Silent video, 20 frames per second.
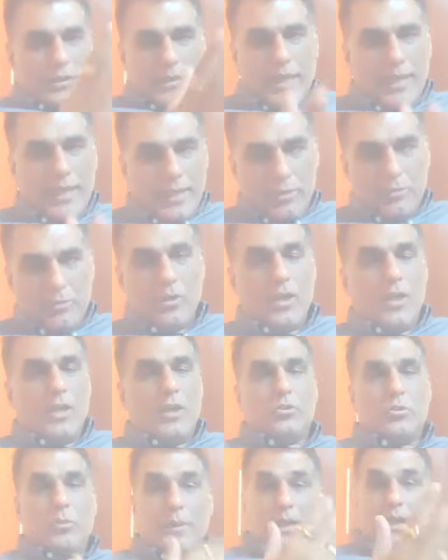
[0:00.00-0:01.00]
thank you.
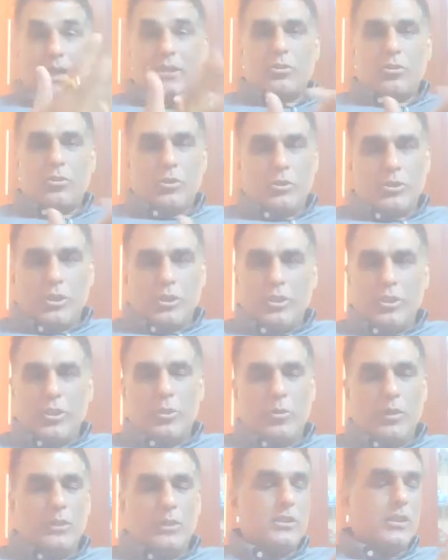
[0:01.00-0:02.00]
So my next question to
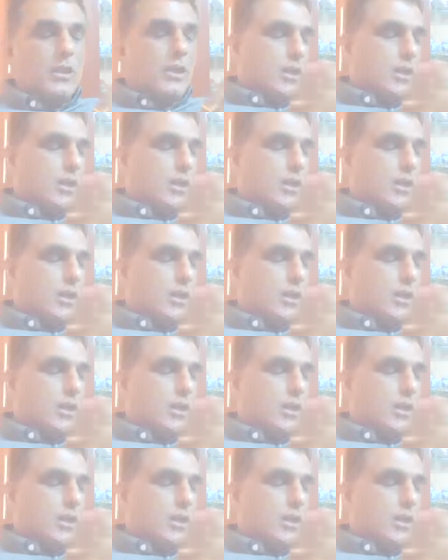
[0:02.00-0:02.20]
you is,